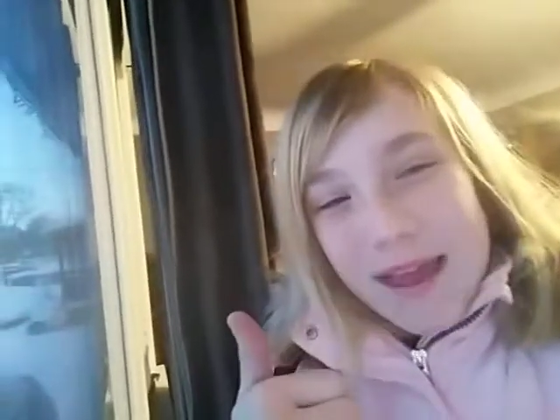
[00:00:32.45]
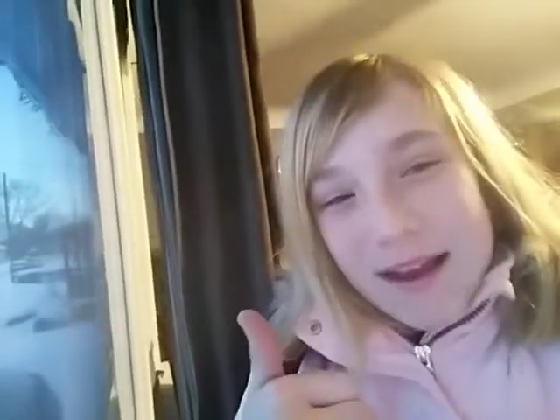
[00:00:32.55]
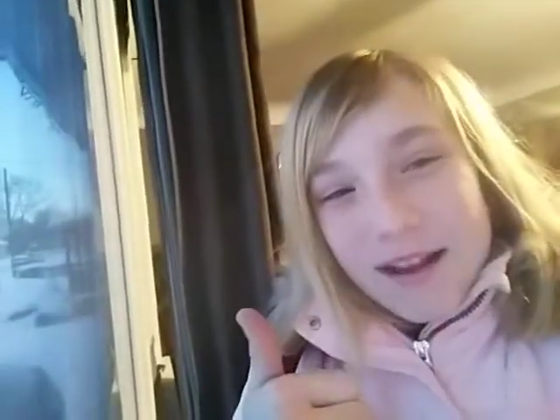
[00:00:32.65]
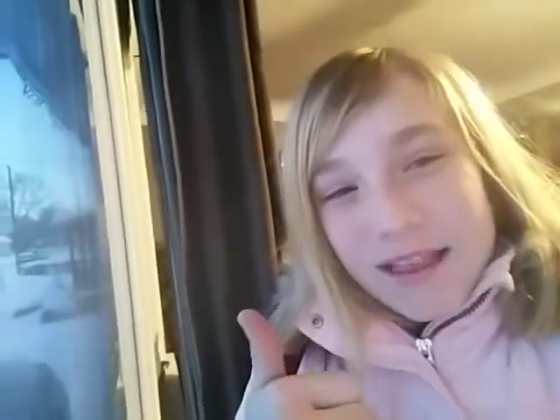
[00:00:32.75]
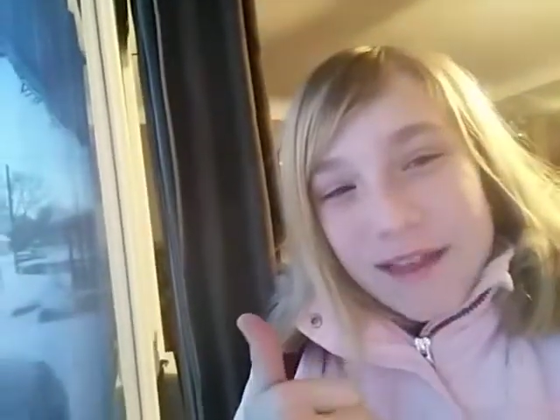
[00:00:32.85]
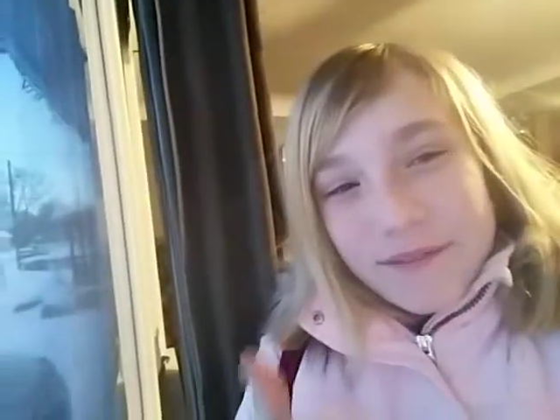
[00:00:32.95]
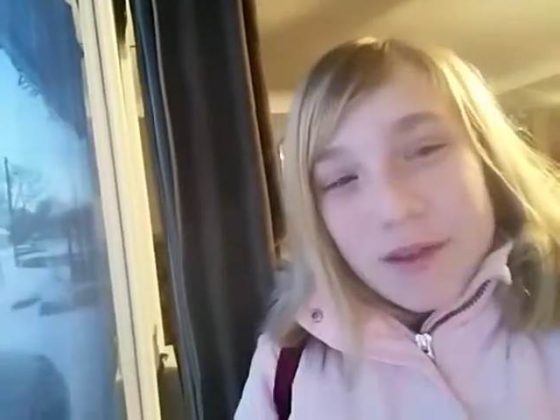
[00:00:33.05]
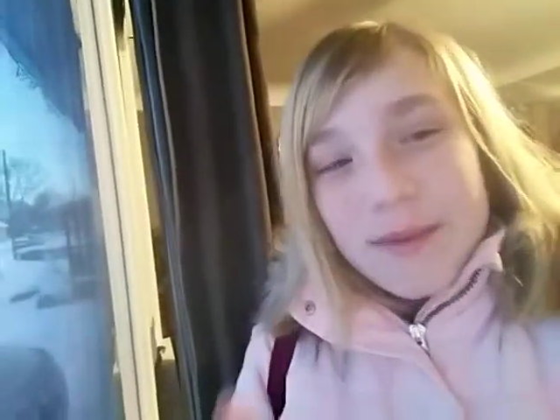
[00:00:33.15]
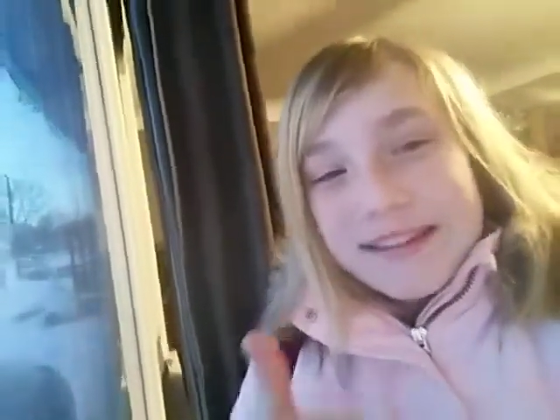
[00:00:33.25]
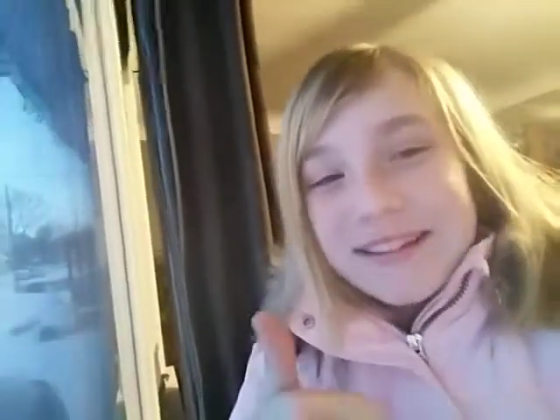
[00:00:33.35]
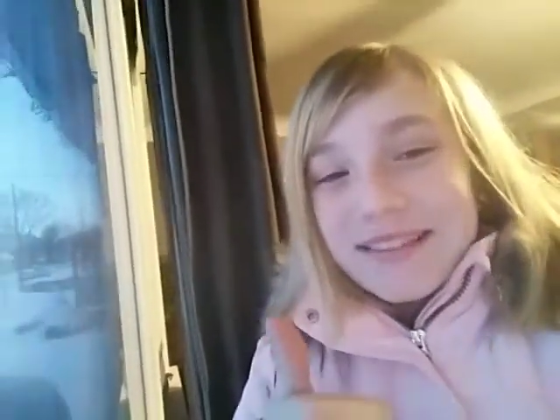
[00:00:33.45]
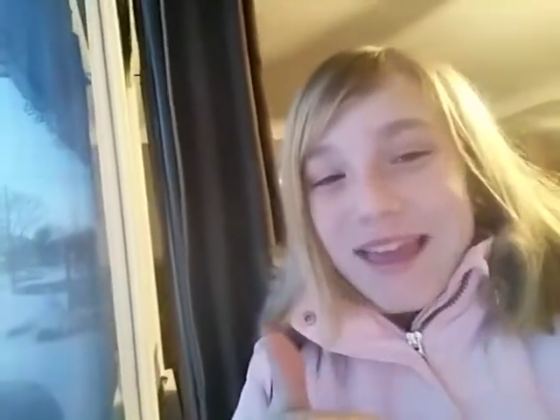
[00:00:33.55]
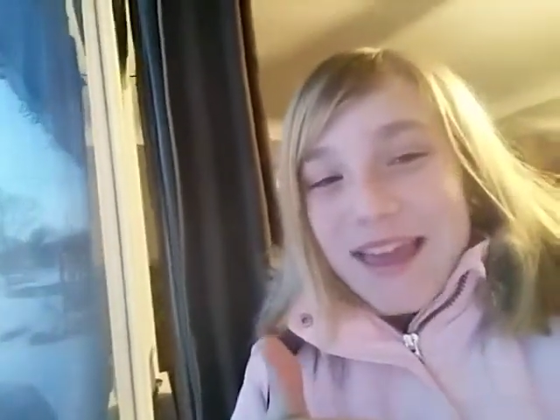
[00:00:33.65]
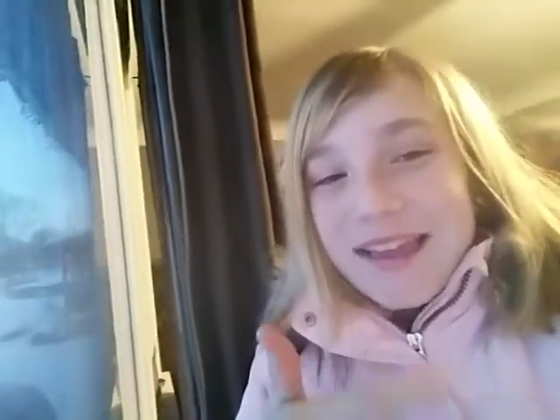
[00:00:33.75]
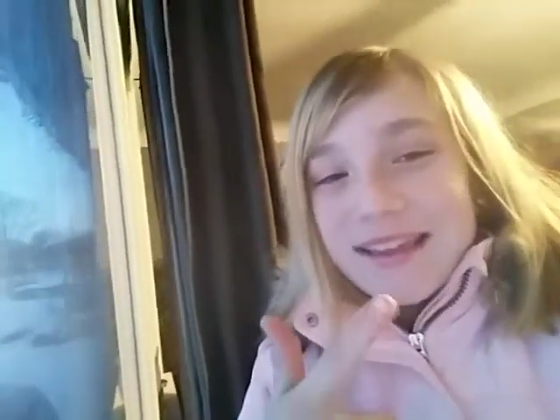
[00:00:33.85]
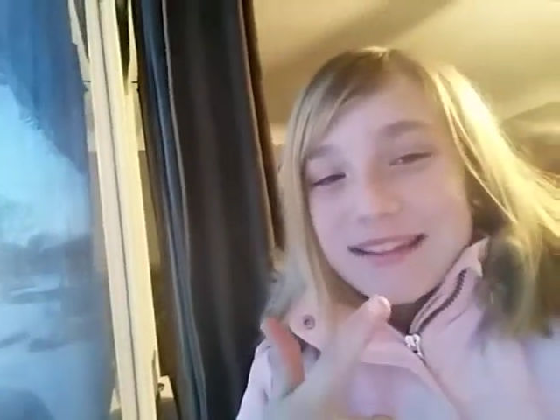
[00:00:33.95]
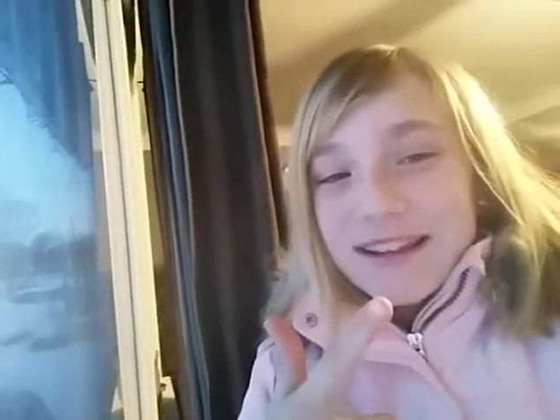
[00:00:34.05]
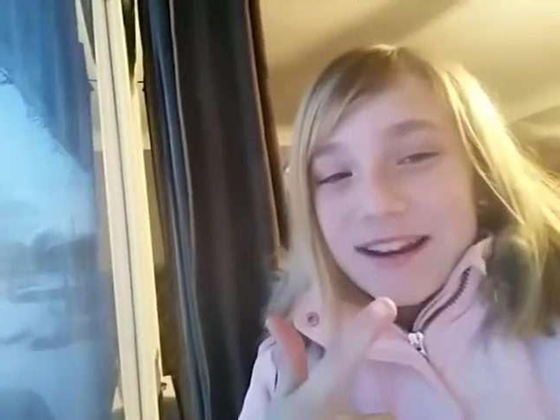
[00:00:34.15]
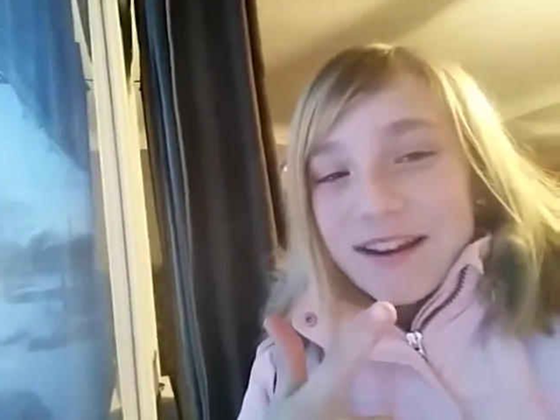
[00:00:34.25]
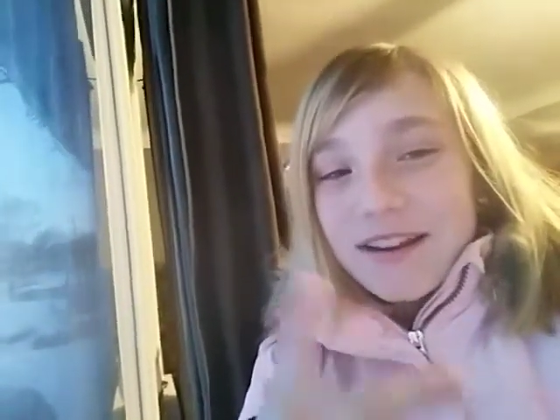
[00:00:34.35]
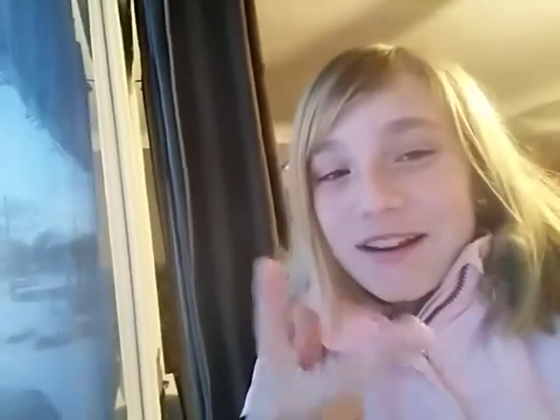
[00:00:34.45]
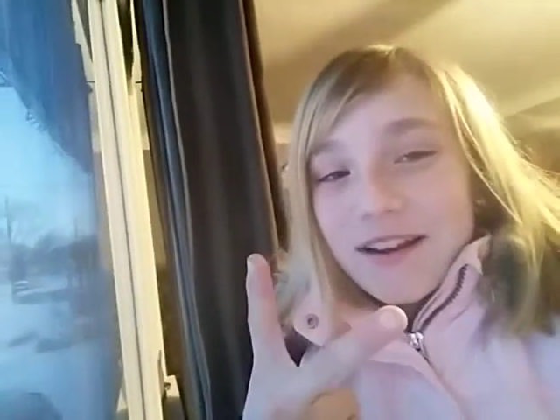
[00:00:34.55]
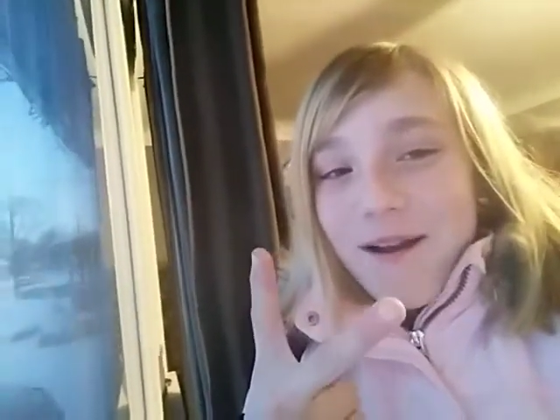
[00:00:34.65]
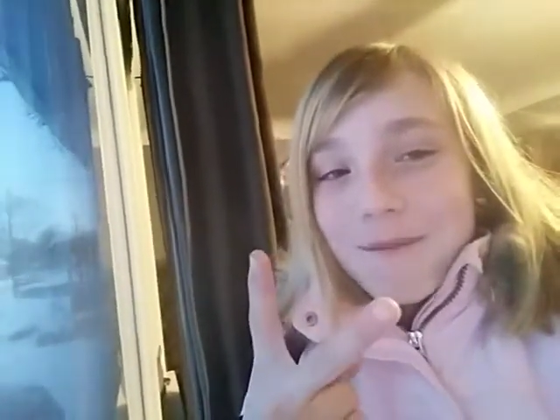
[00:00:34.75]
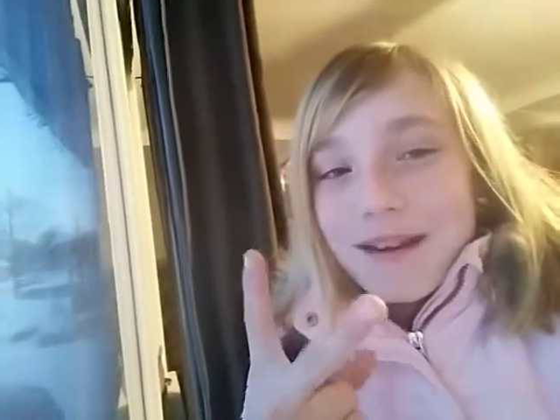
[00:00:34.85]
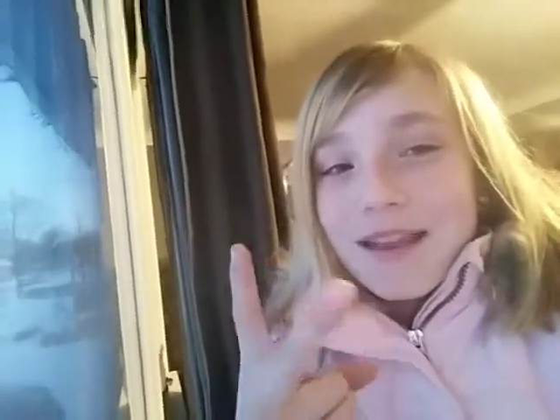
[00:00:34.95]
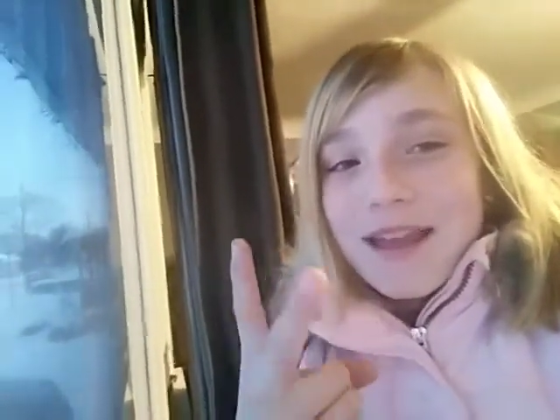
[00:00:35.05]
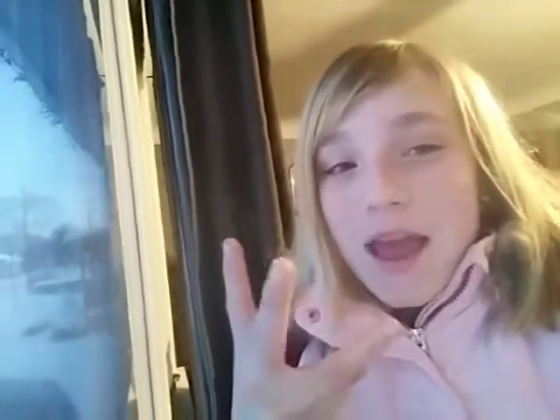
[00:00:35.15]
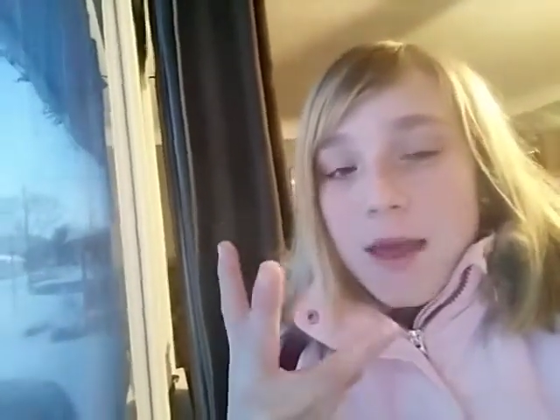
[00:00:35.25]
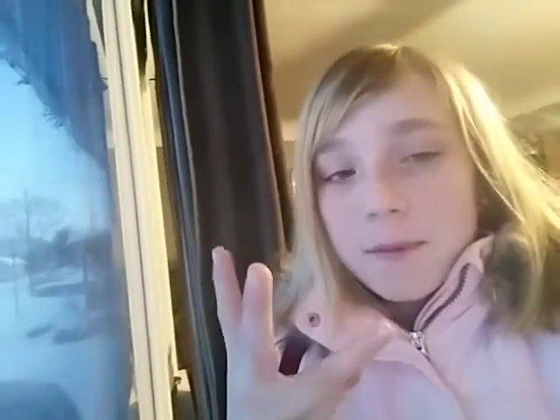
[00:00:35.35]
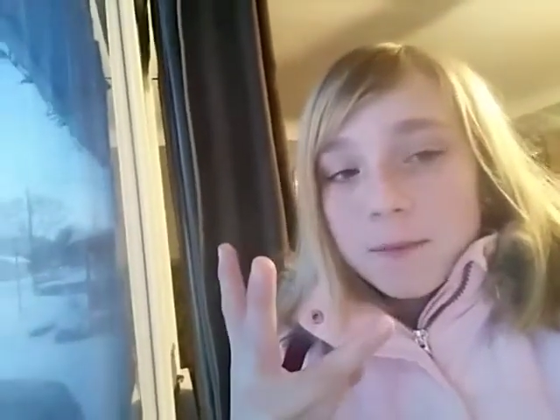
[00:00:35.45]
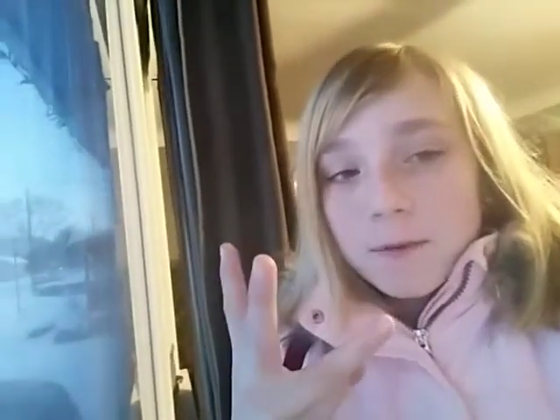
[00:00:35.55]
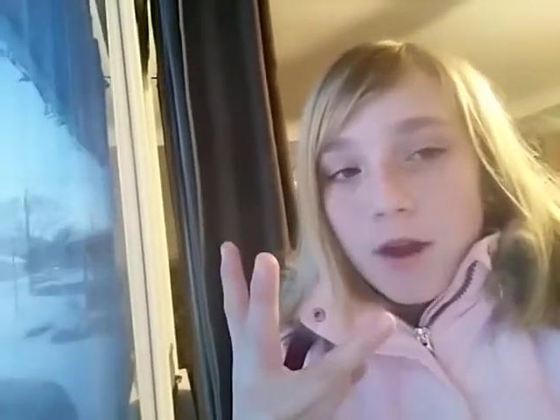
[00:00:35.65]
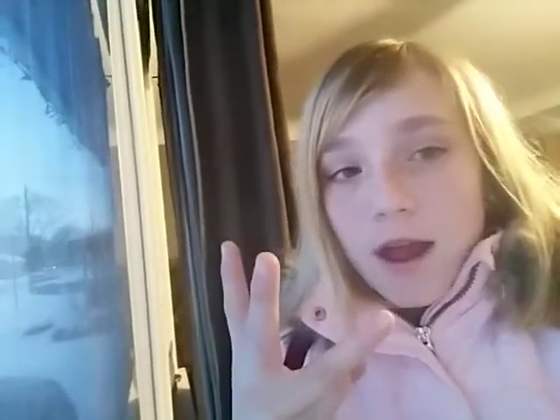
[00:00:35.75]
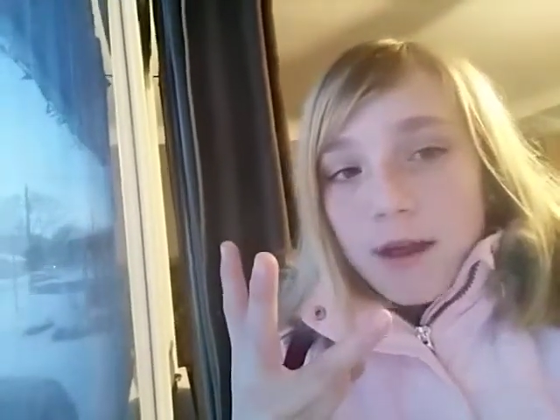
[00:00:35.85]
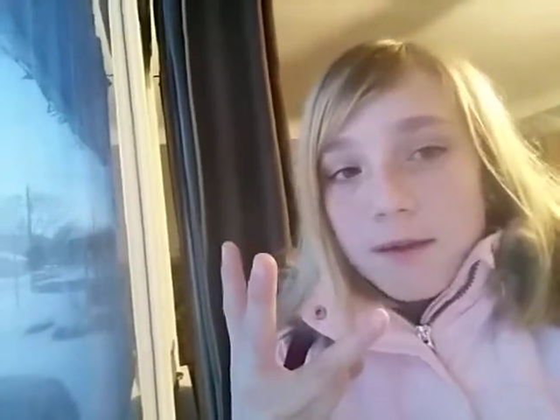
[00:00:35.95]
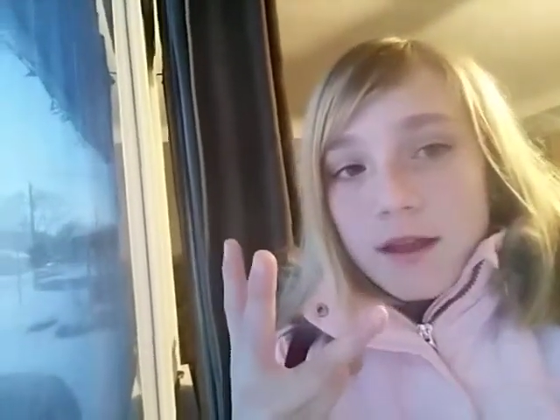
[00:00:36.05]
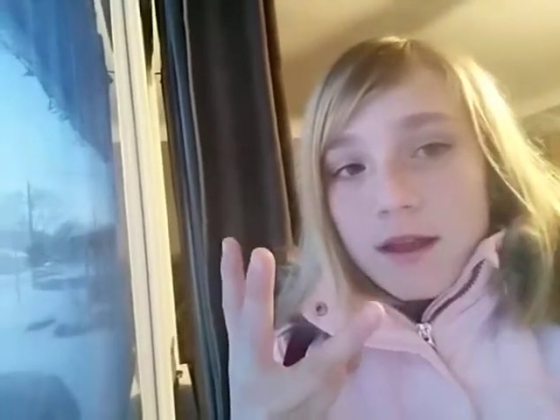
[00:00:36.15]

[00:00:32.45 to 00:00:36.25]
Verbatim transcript: And on that video, make sure you like, share, comment, and subscribe,